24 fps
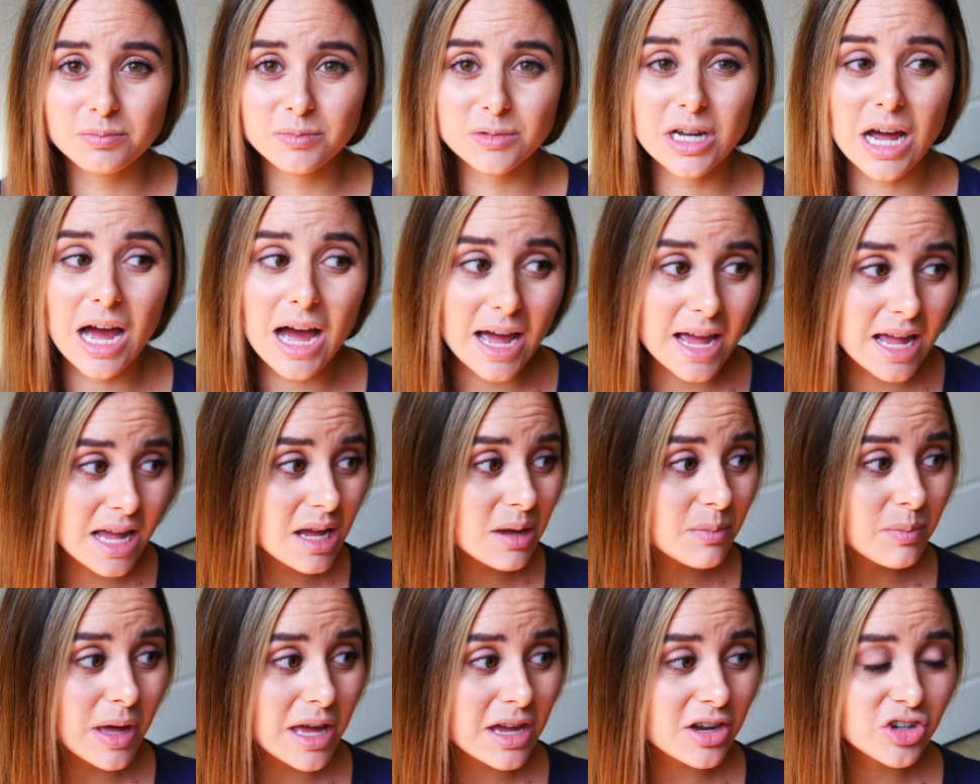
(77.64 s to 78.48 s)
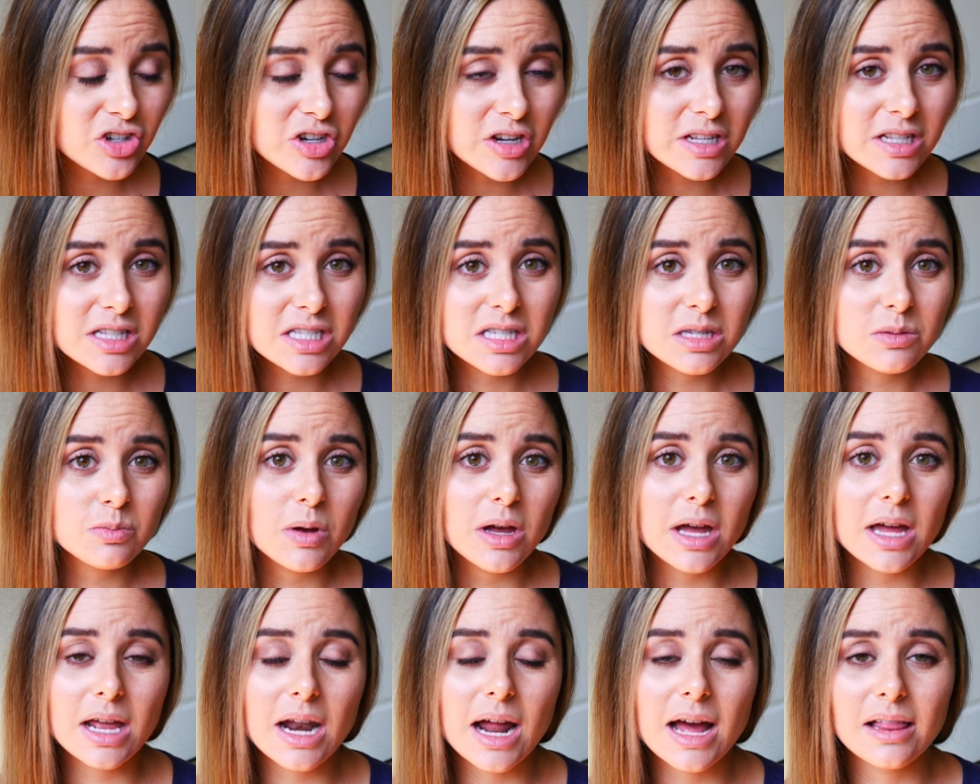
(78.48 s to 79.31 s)
dying patients,
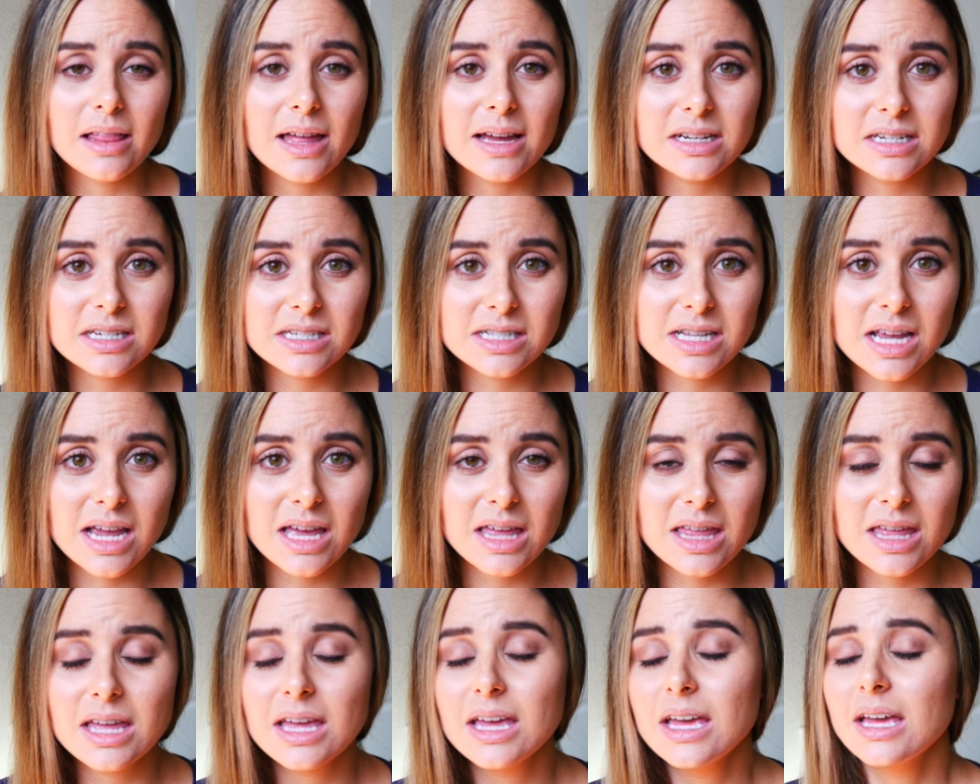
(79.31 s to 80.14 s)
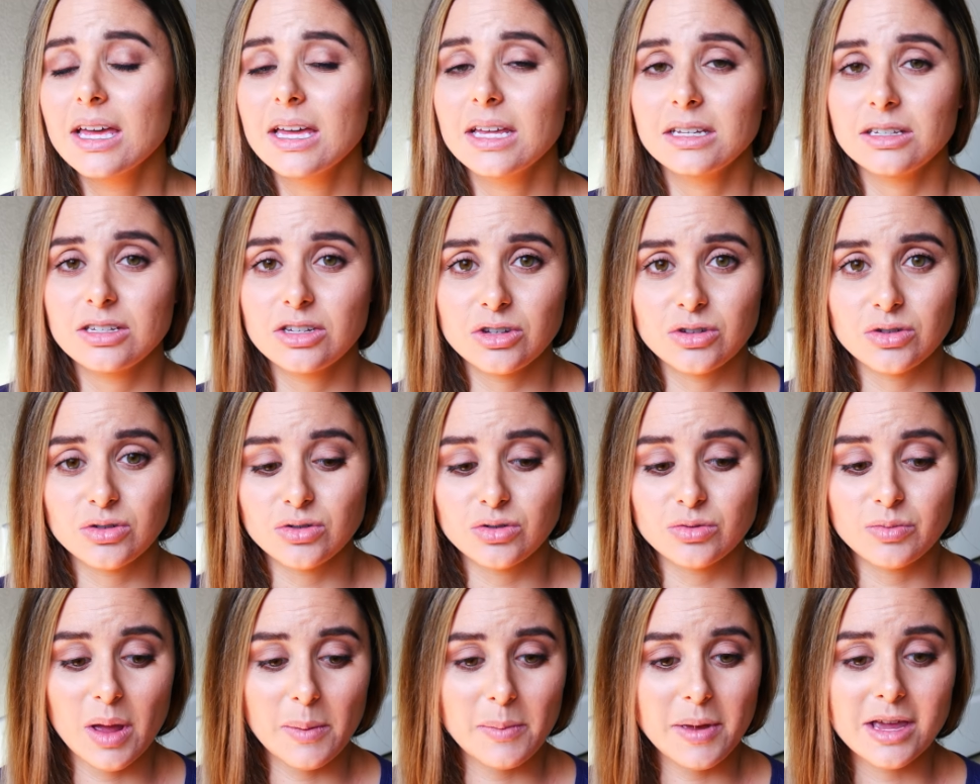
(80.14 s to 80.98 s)
but I like to say
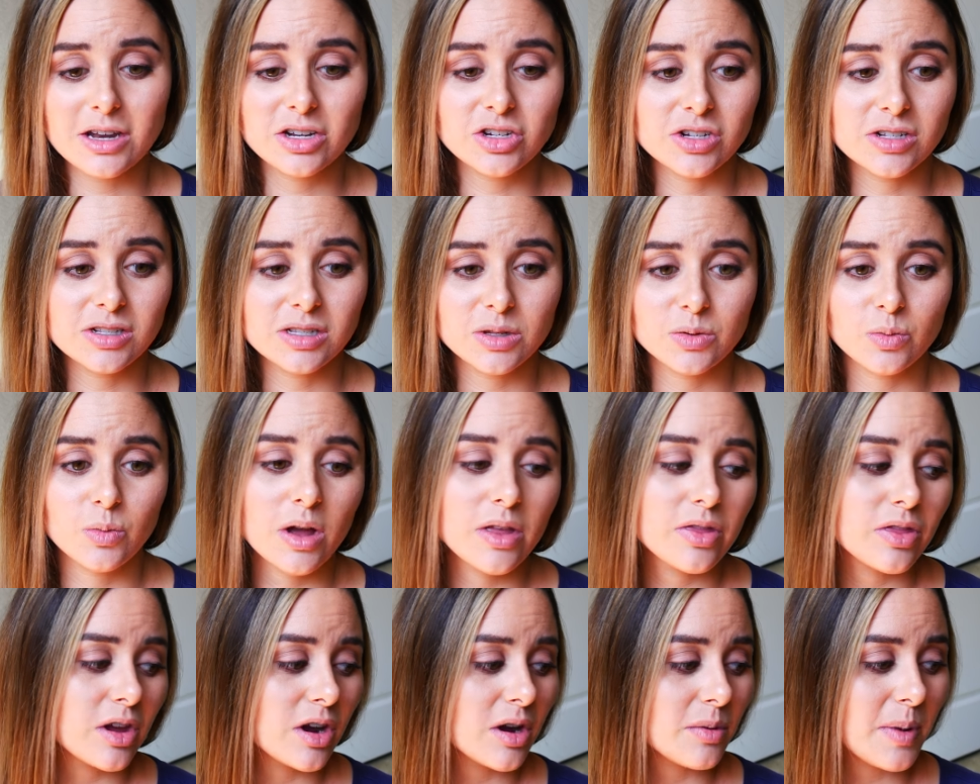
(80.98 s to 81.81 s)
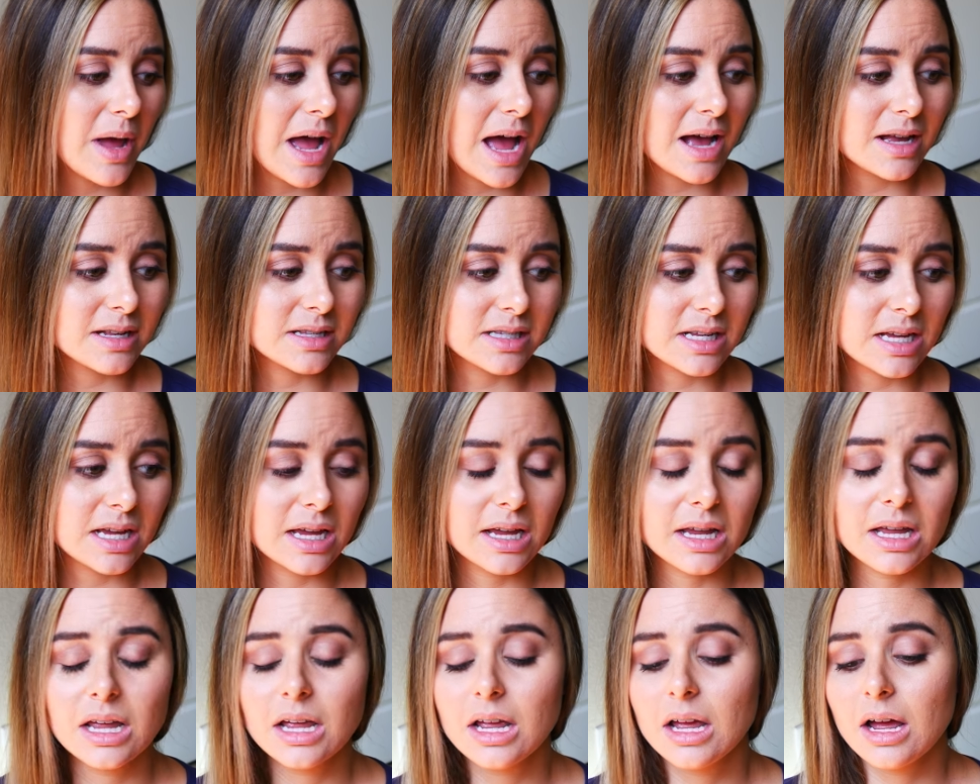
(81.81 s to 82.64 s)
to my patients when they're
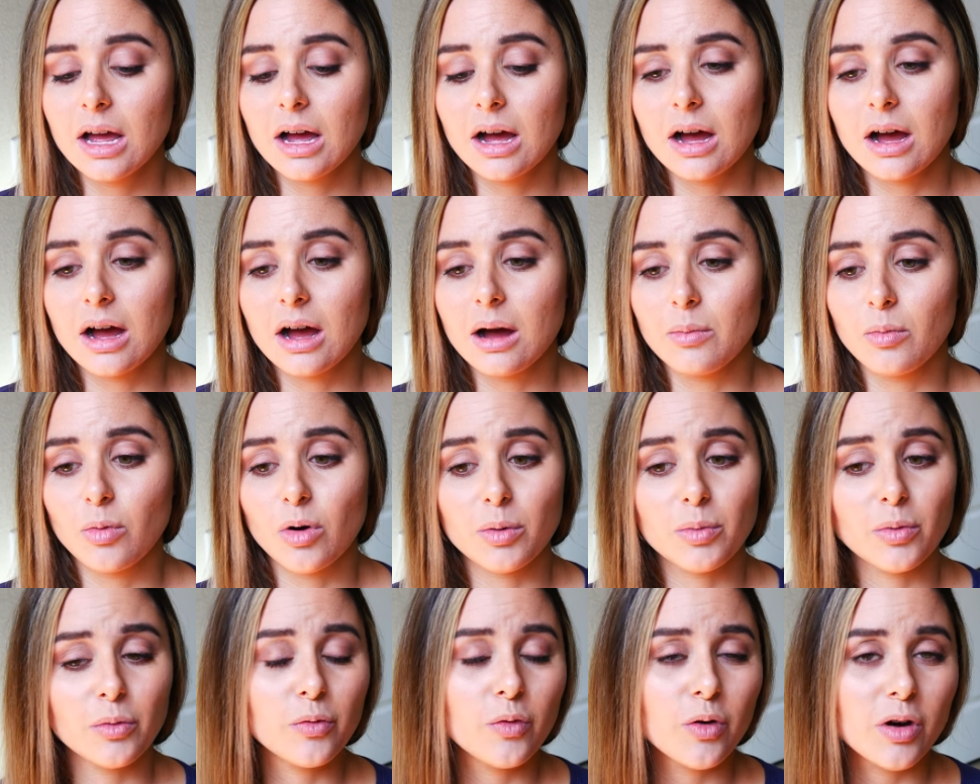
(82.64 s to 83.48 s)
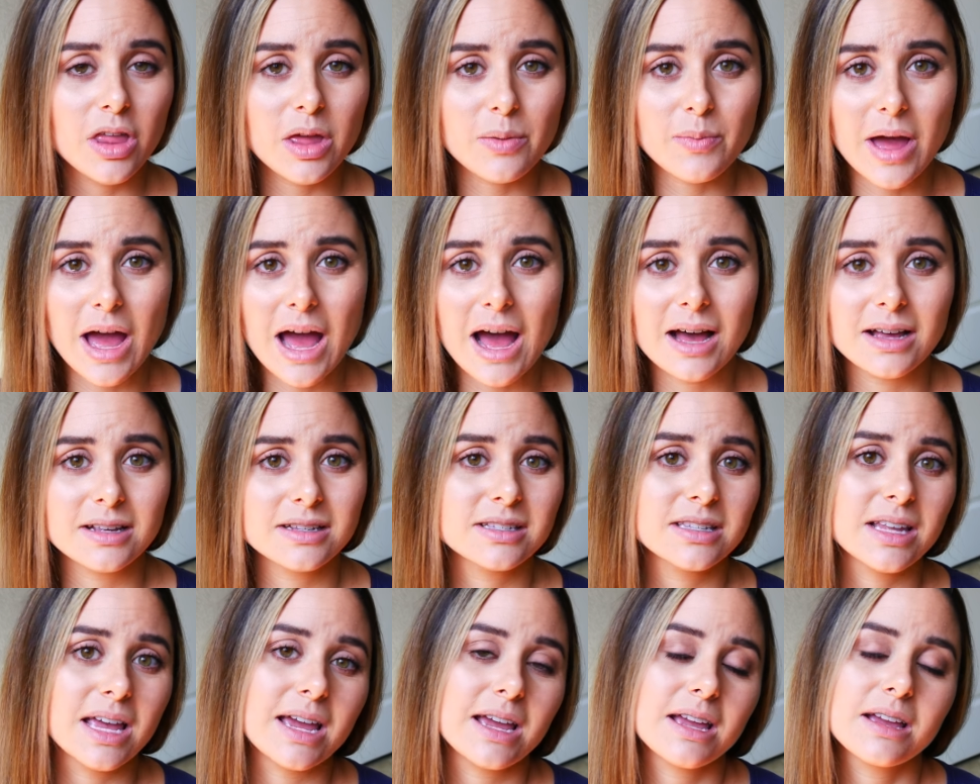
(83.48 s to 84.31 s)
passing um, or before they
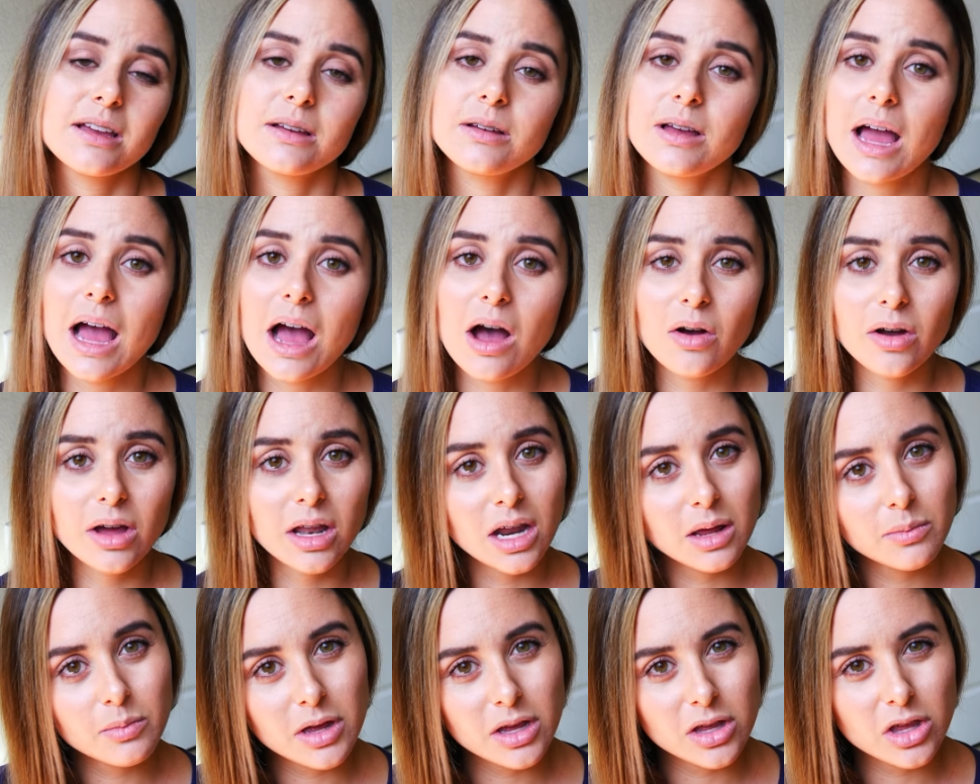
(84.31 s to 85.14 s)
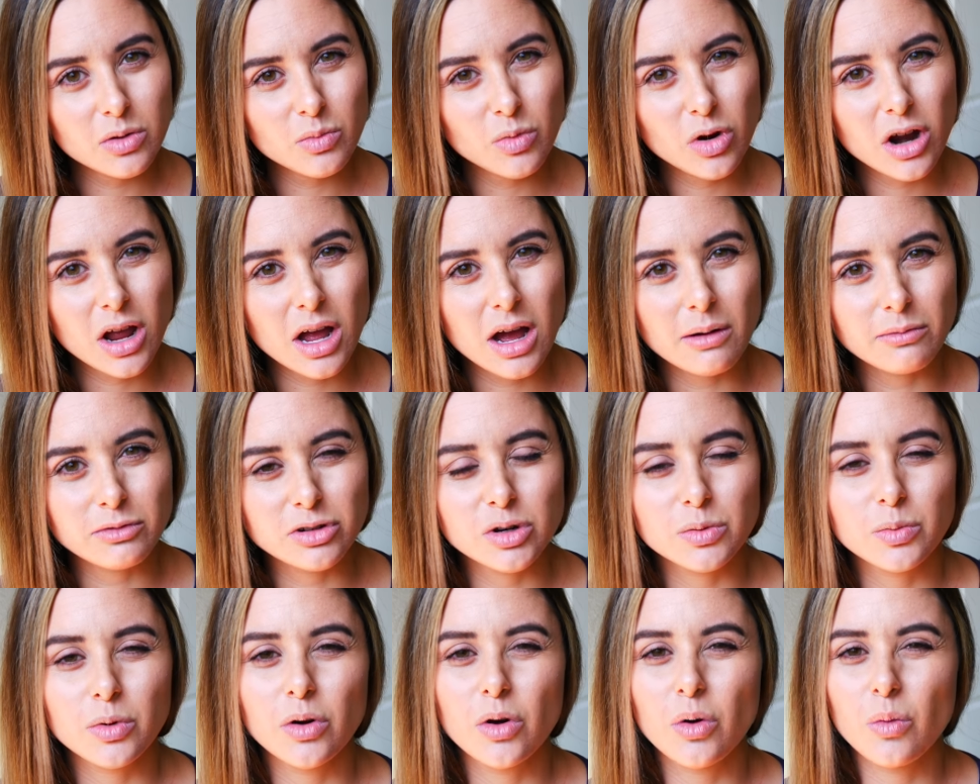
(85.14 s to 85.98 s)
pass, like, how can I make you more
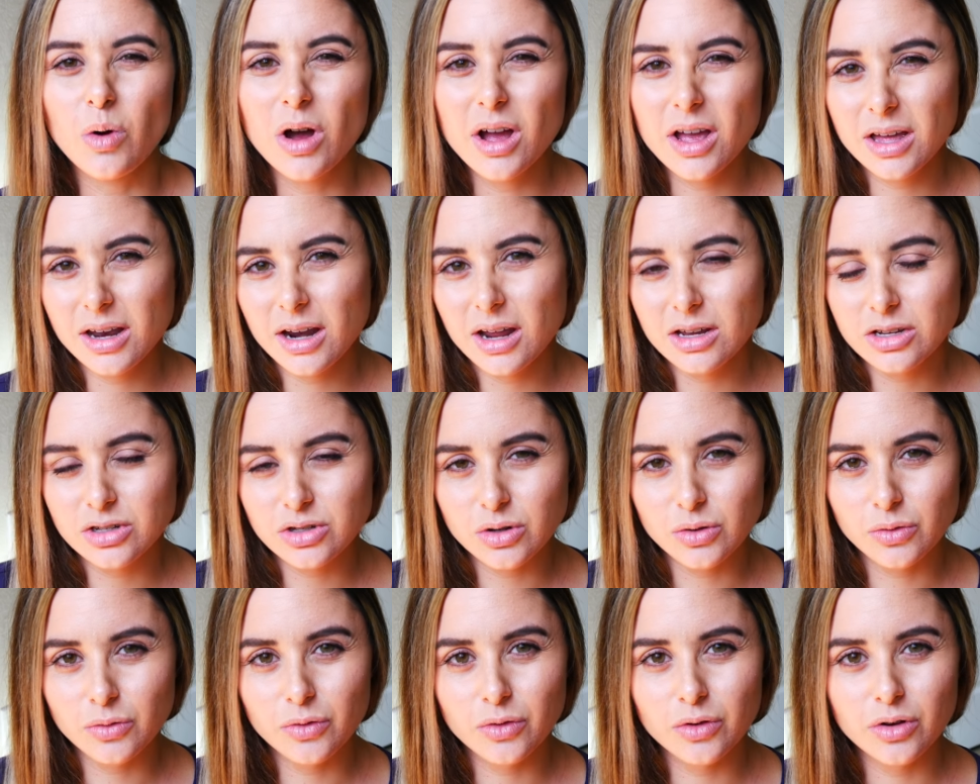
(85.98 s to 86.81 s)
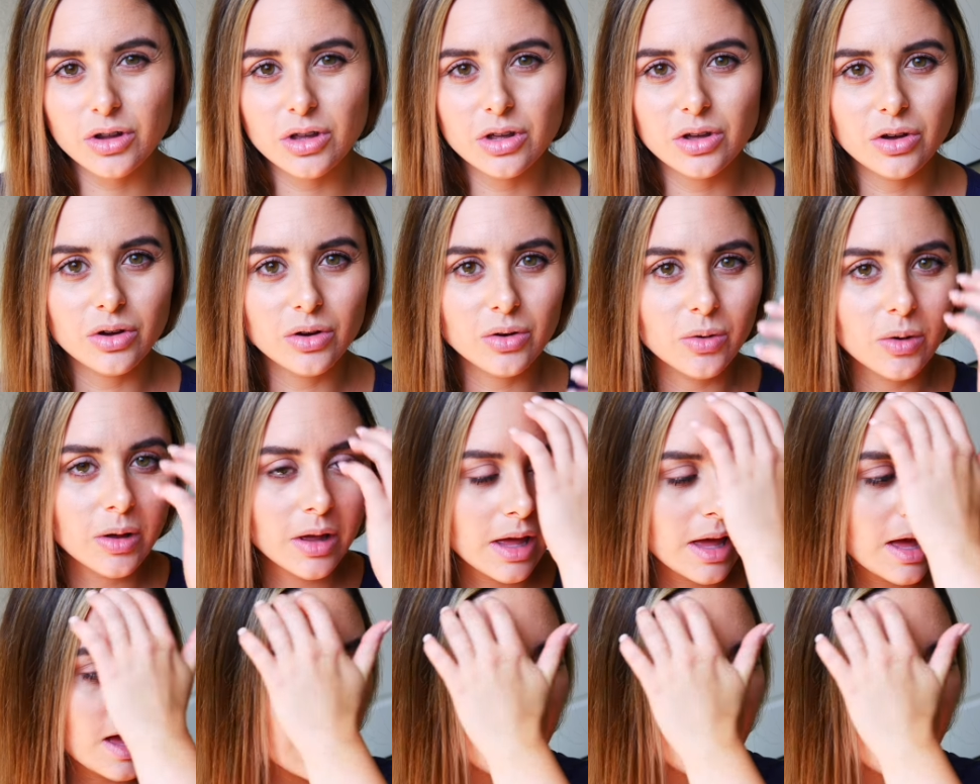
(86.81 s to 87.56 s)
comfortable? What can I do for you?